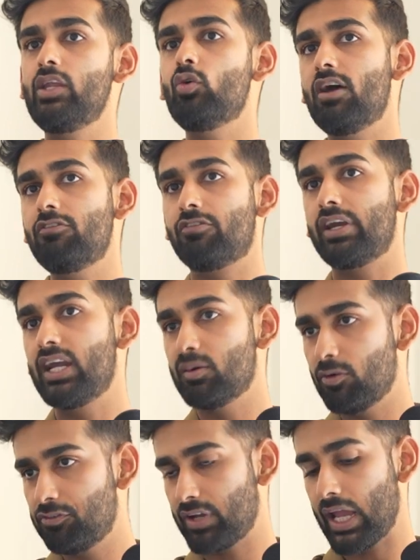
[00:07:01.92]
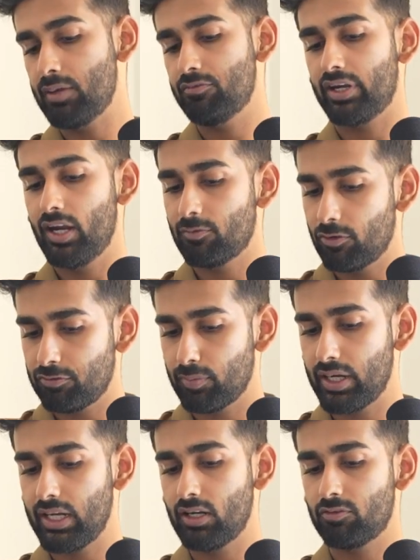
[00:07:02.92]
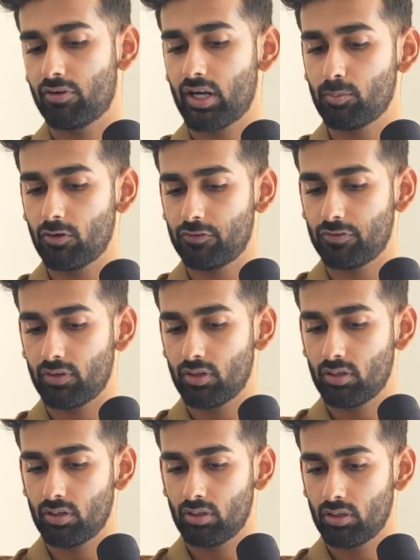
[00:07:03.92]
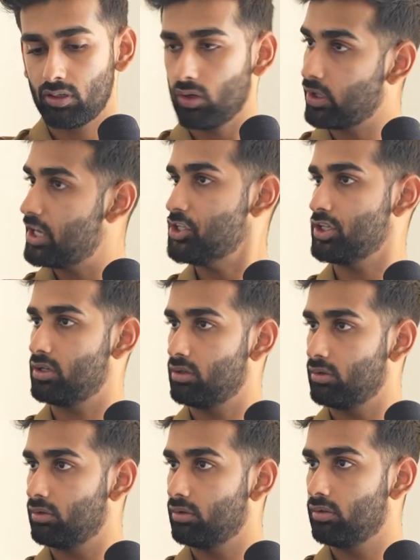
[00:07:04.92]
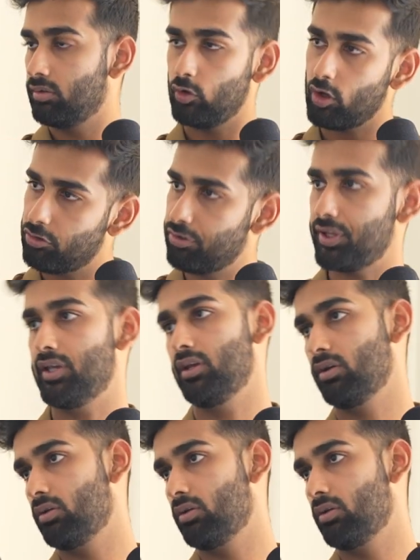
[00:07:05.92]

you have freedom of time, freedom of money, and freedom of location, you are free.